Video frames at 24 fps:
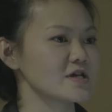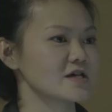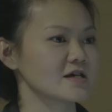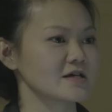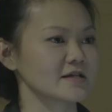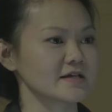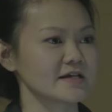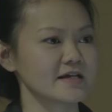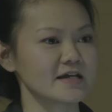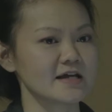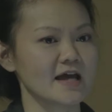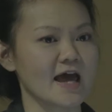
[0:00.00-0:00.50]

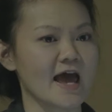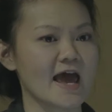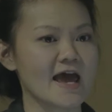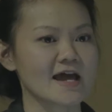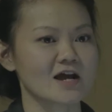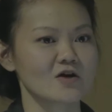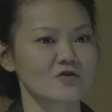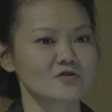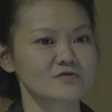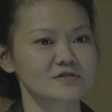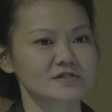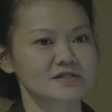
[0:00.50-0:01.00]
The team at
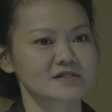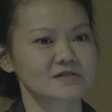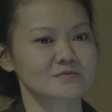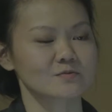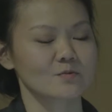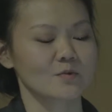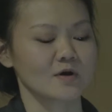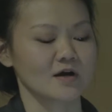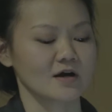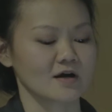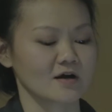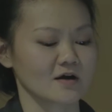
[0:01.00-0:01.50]
Adafruit, they
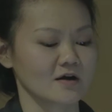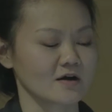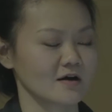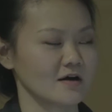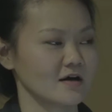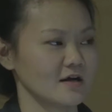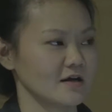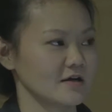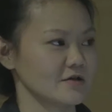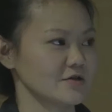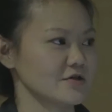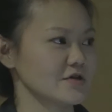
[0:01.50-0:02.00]
run
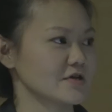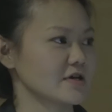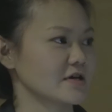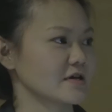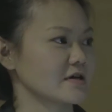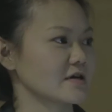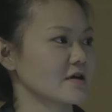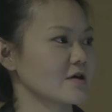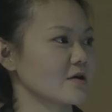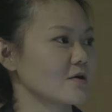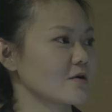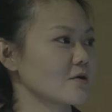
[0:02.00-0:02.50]
weekly
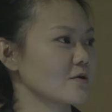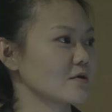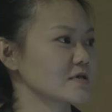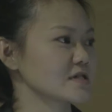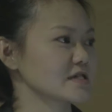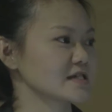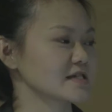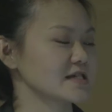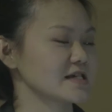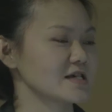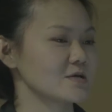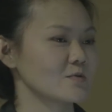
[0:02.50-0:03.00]

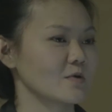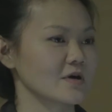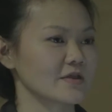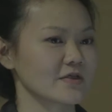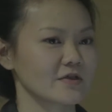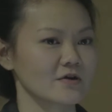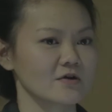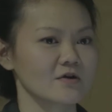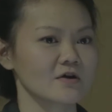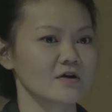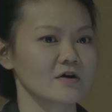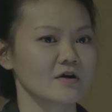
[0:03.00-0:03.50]
hangouts
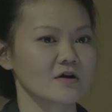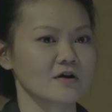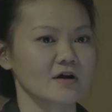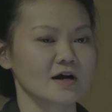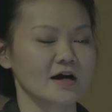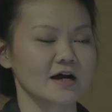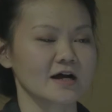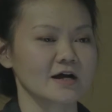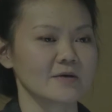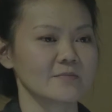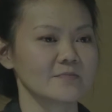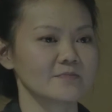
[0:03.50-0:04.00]
where
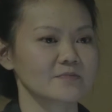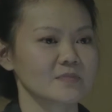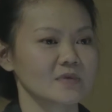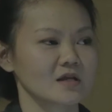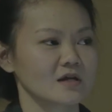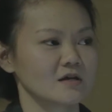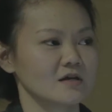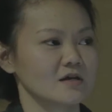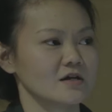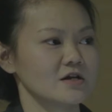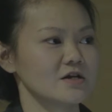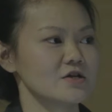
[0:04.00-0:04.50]
you can
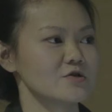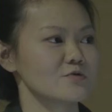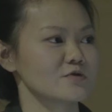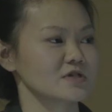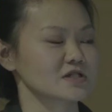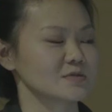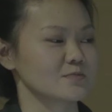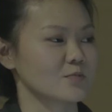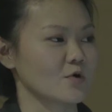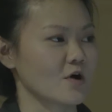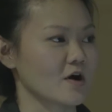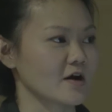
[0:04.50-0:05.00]
go and see
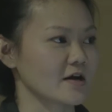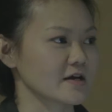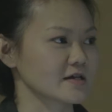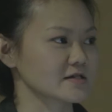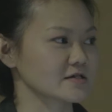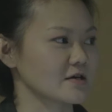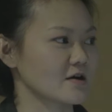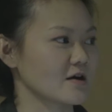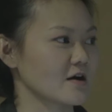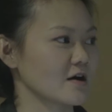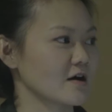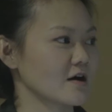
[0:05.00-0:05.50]
what
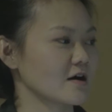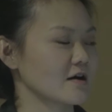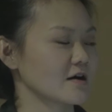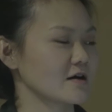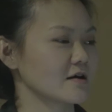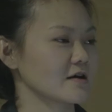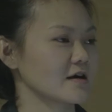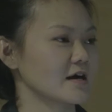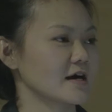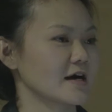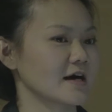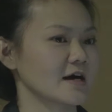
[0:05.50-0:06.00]
their
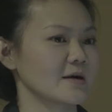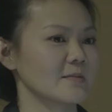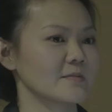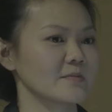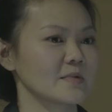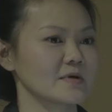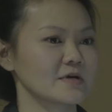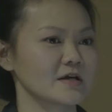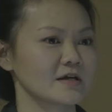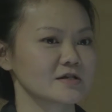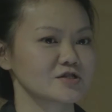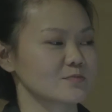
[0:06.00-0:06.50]

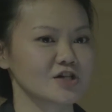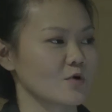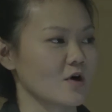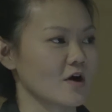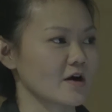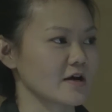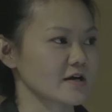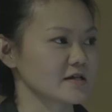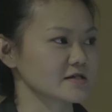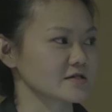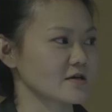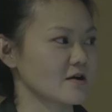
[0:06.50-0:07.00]
newest
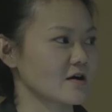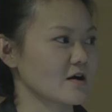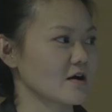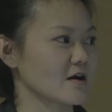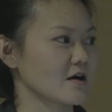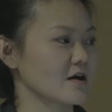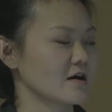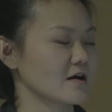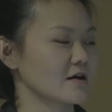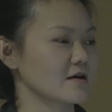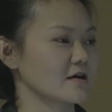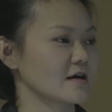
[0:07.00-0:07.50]
products
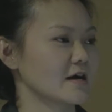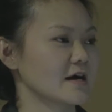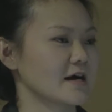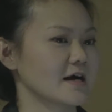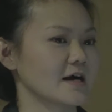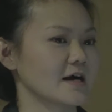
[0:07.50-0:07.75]
are,